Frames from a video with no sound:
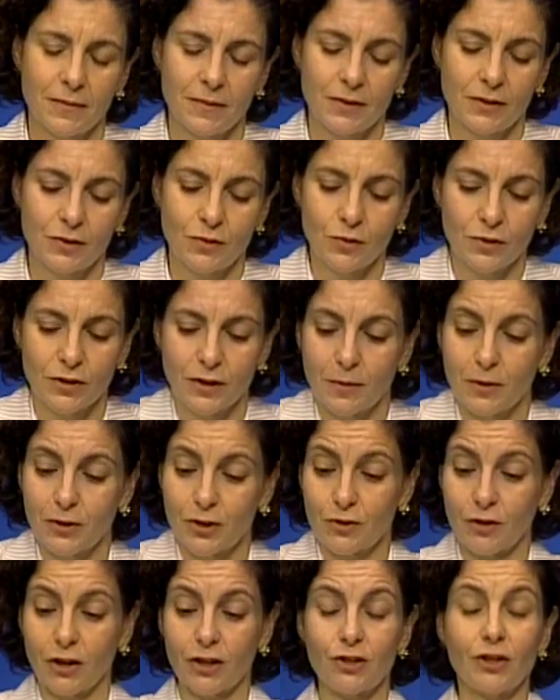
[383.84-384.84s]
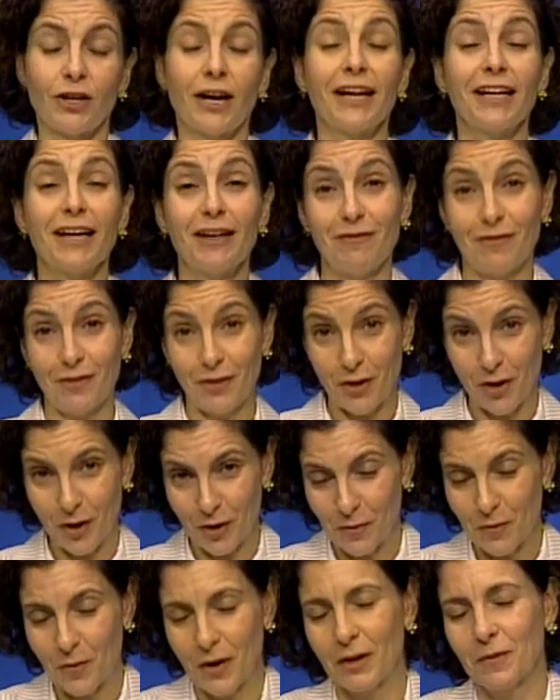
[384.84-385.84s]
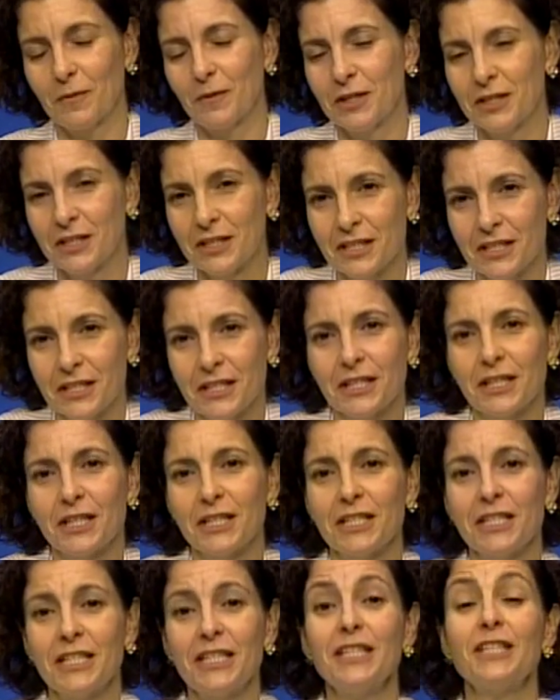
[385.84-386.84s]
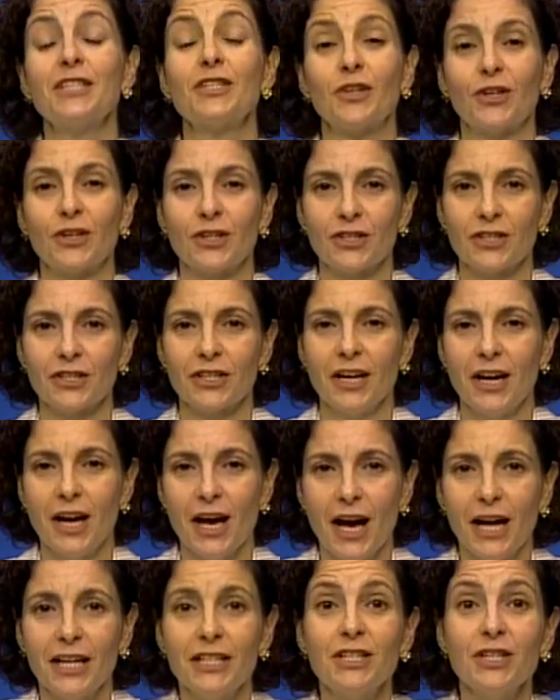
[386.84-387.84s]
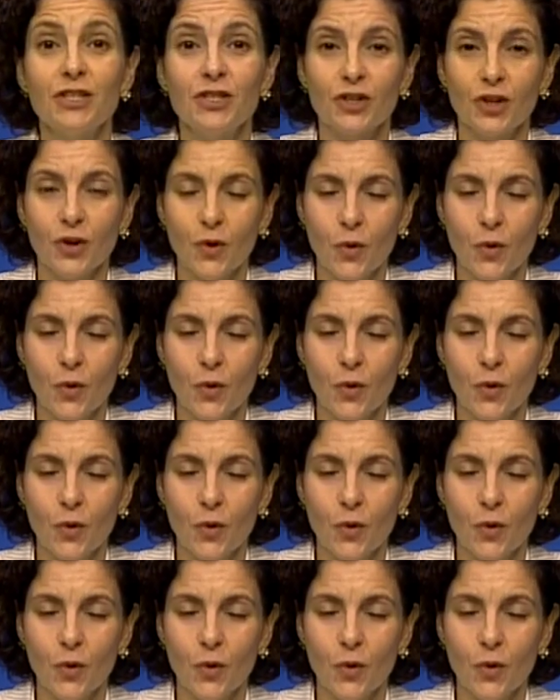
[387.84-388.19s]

suitable structure. And I forgot one, which is the teachers. Teacher